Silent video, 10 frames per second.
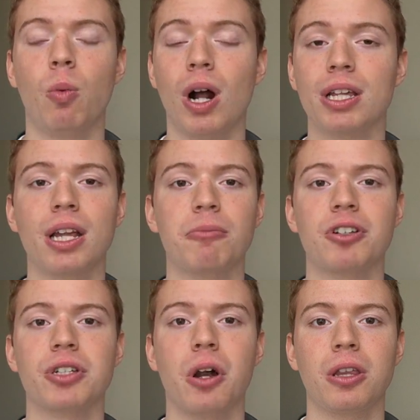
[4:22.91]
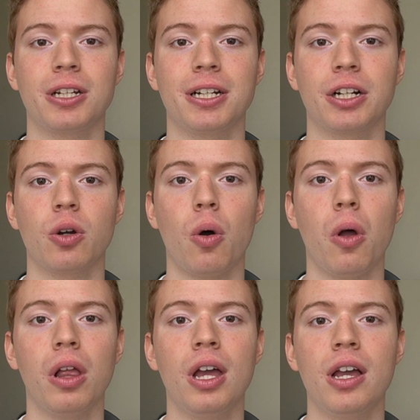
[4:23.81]
One of them resulted in a
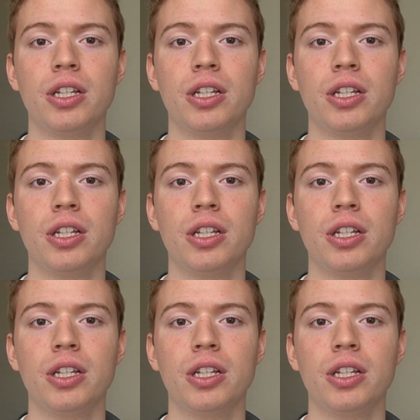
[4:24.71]
goal.